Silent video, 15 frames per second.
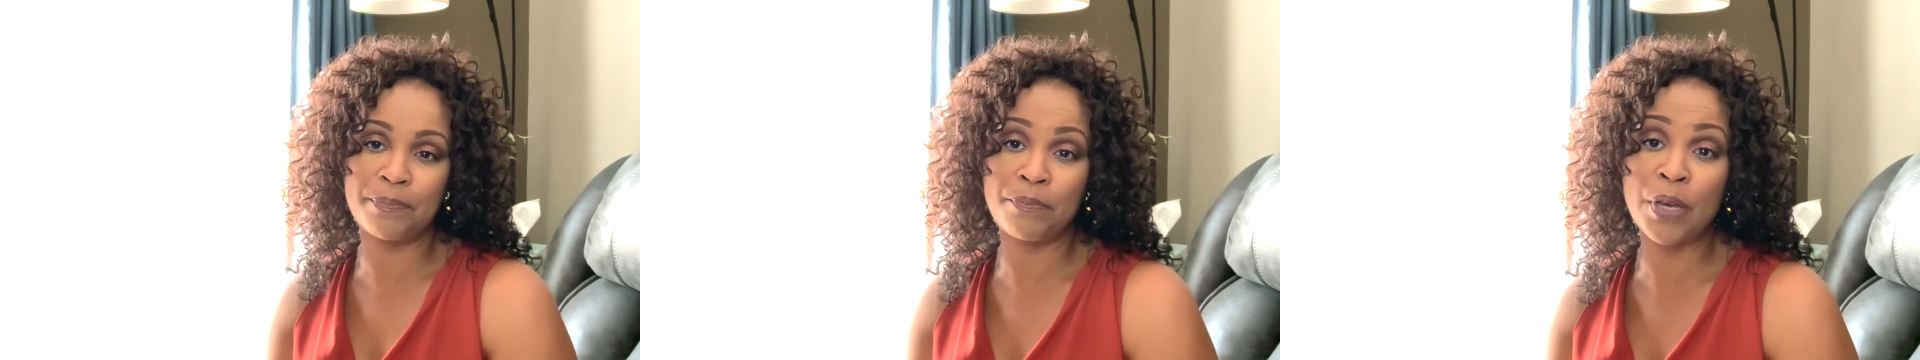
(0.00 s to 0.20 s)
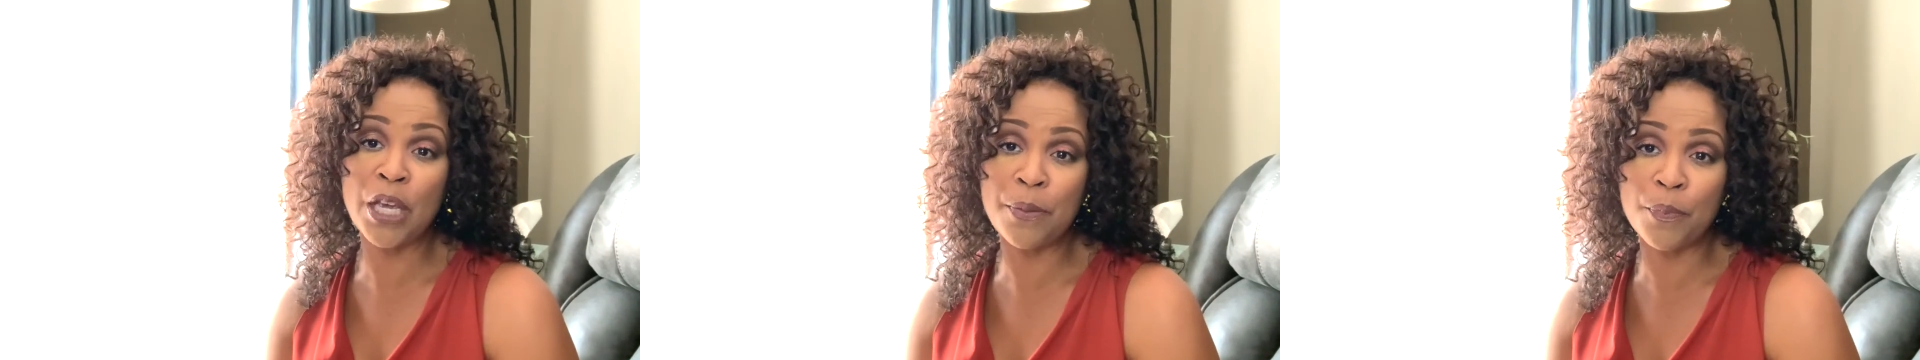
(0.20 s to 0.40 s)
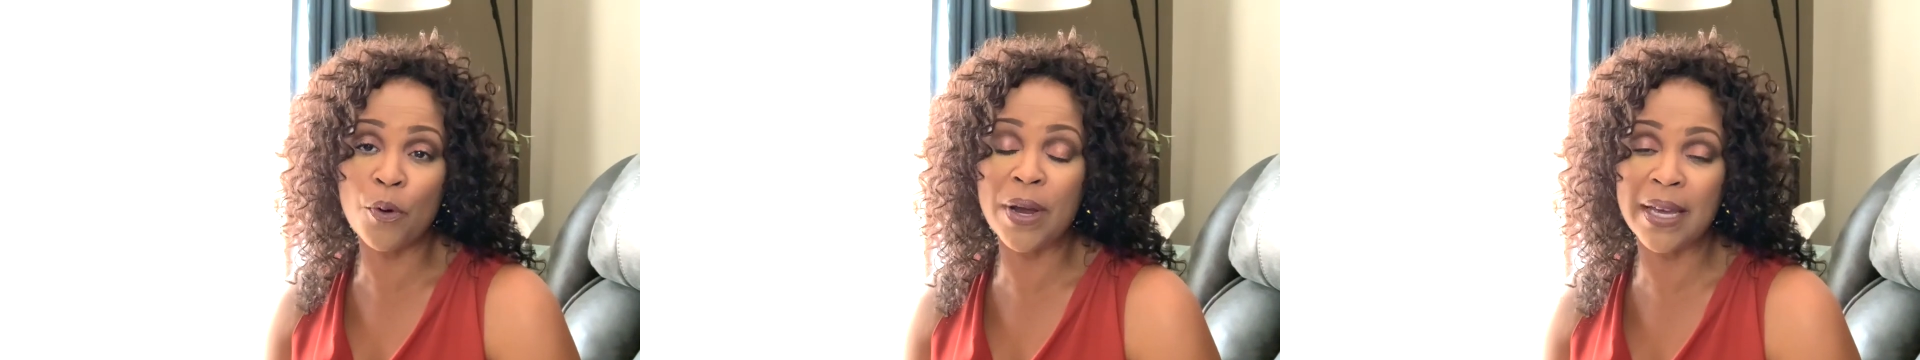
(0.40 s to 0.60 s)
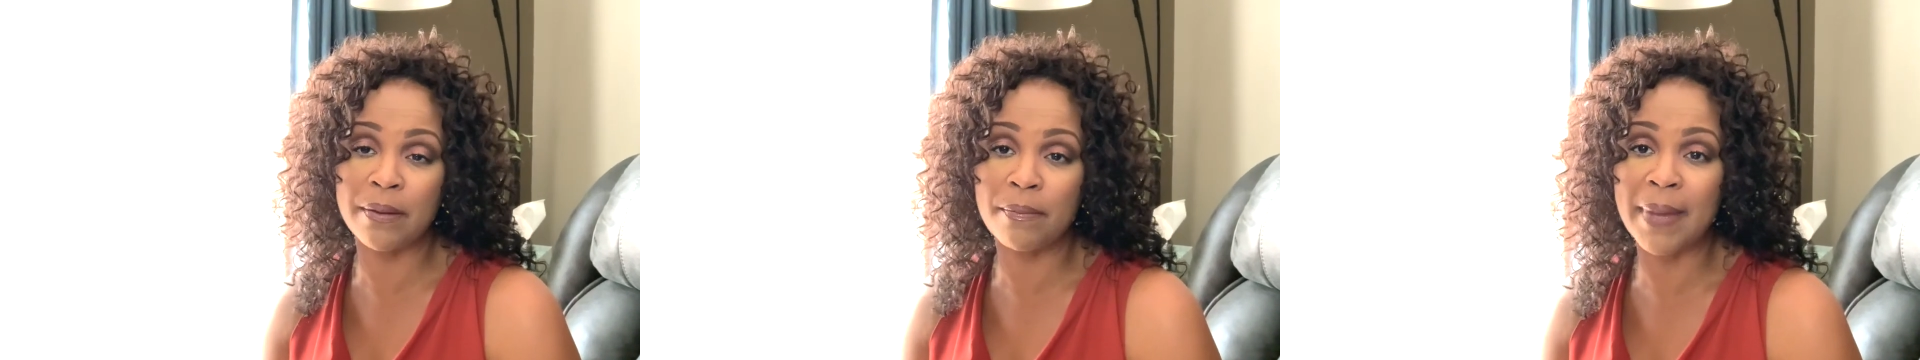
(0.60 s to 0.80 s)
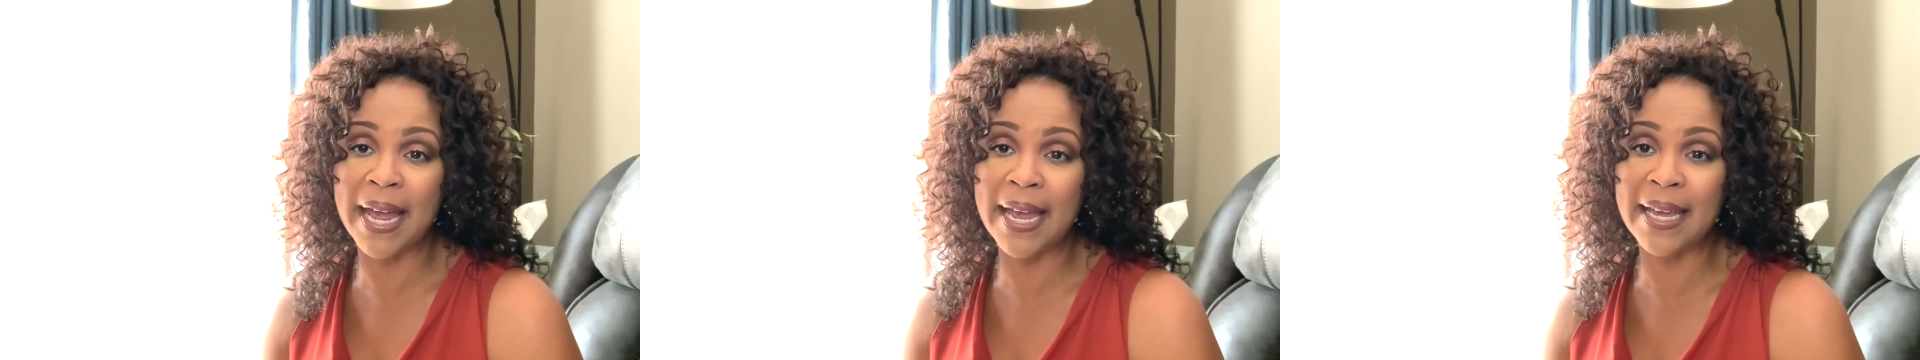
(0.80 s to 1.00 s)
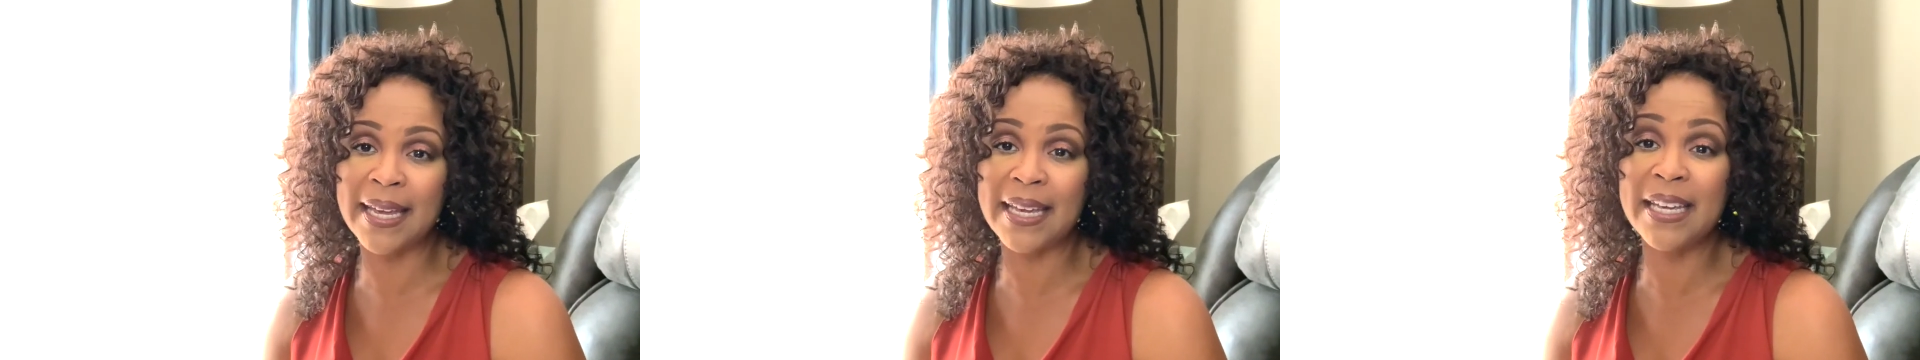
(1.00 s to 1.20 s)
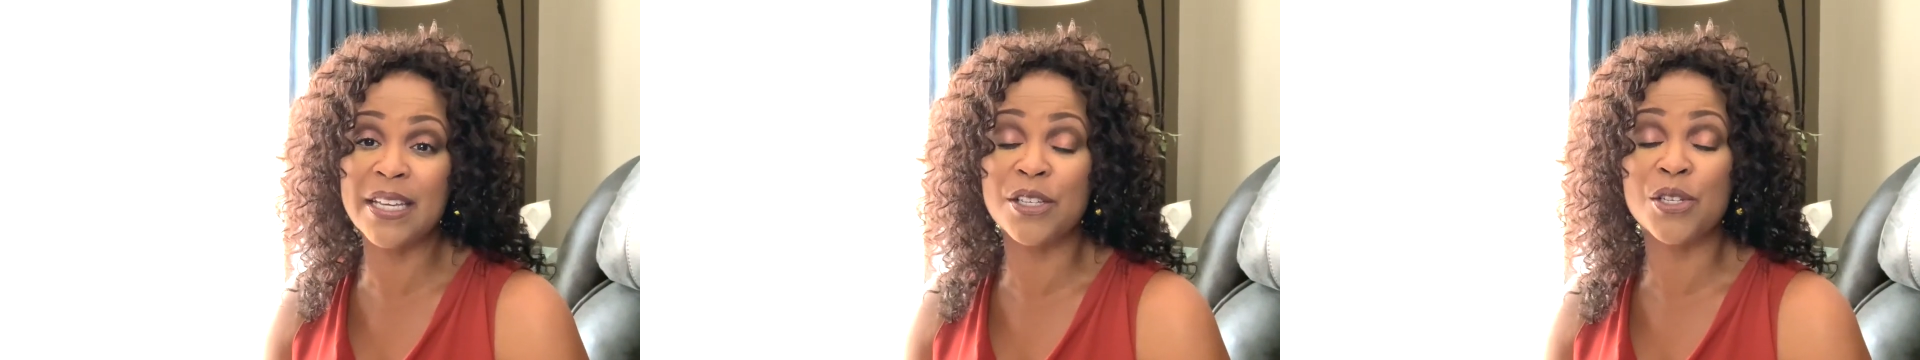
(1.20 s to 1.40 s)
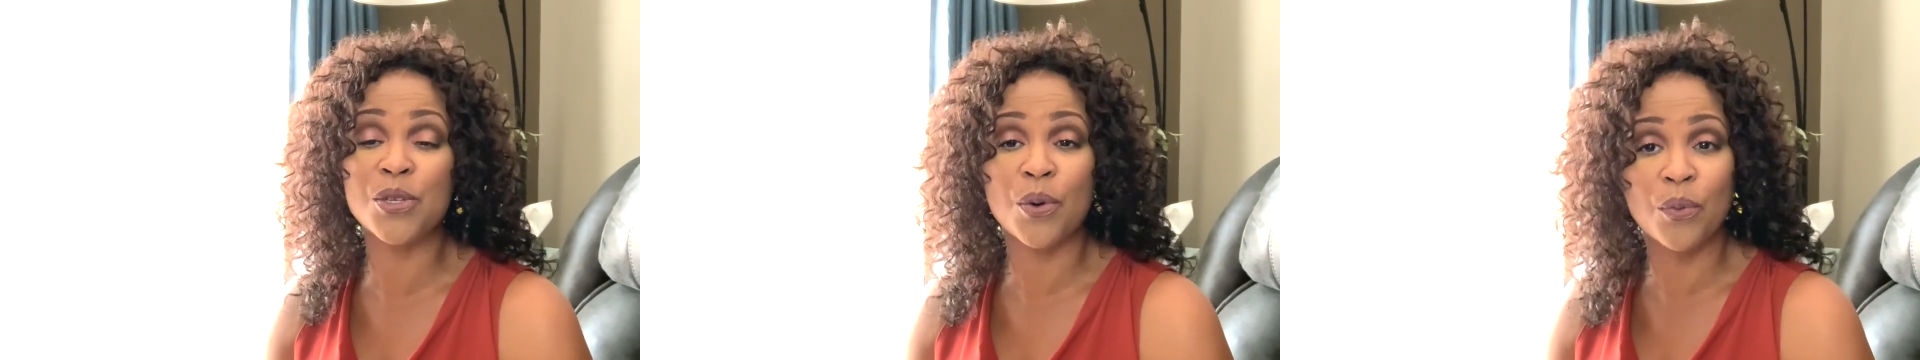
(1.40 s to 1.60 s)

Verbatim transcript: people can make is